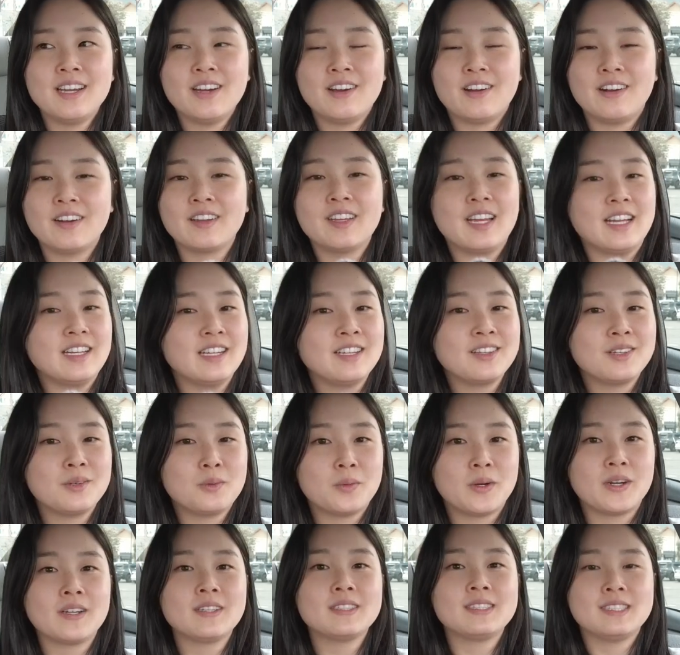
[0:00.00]
are getting the
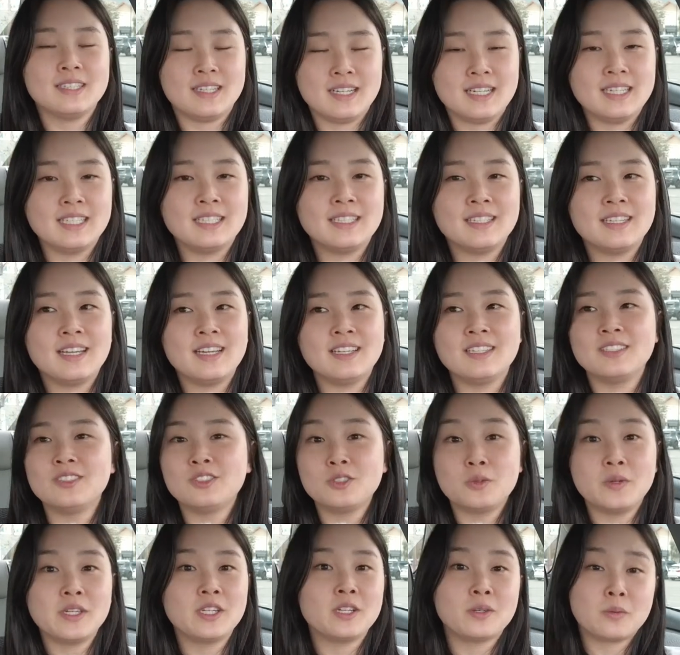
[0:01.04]
work done and
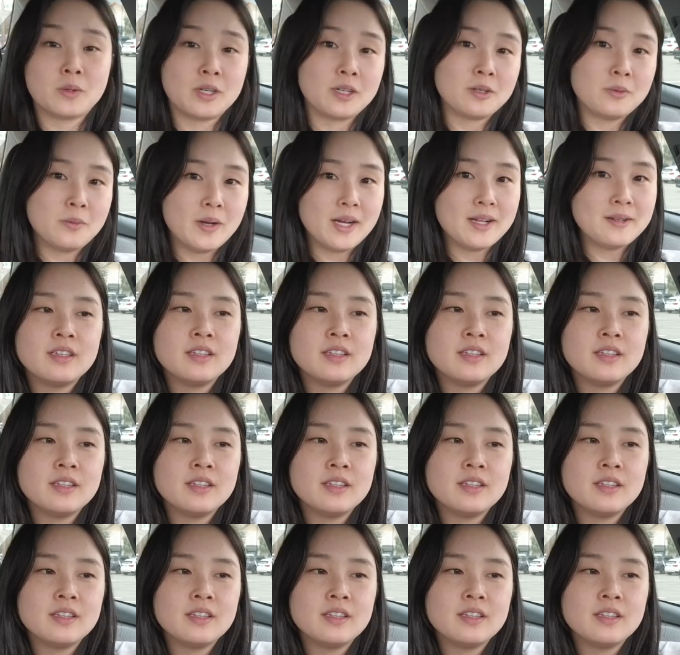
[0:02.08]
doing your work well.